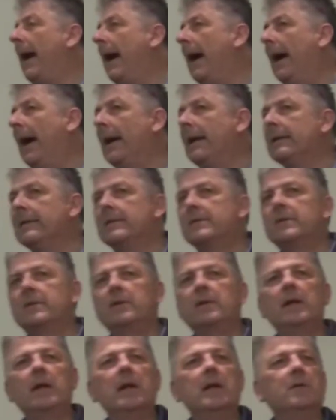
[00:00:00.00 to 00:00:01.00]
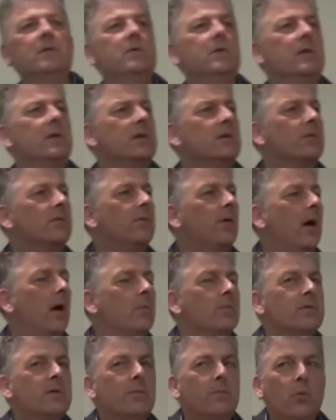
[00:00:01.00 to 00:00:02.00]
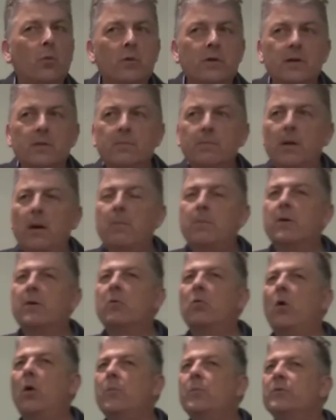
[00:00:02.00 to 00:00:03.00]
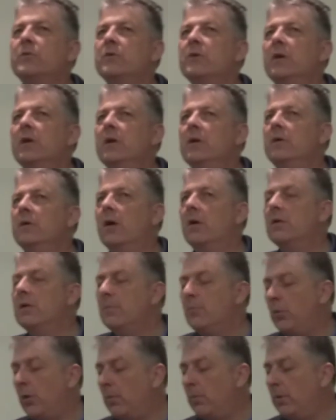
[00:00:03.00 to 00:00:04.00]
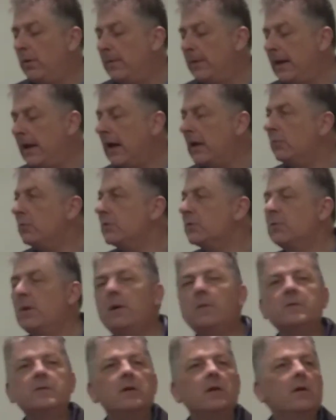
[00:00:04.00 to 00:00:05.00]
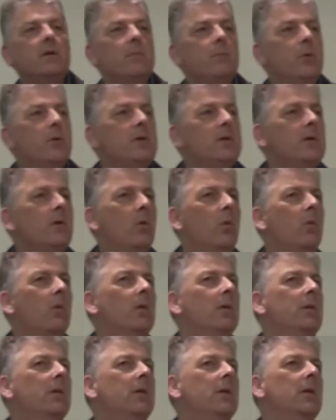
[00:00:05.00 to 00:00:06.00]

And his farms had brought in bumper crops. The only problem he had was where was he going to put it all?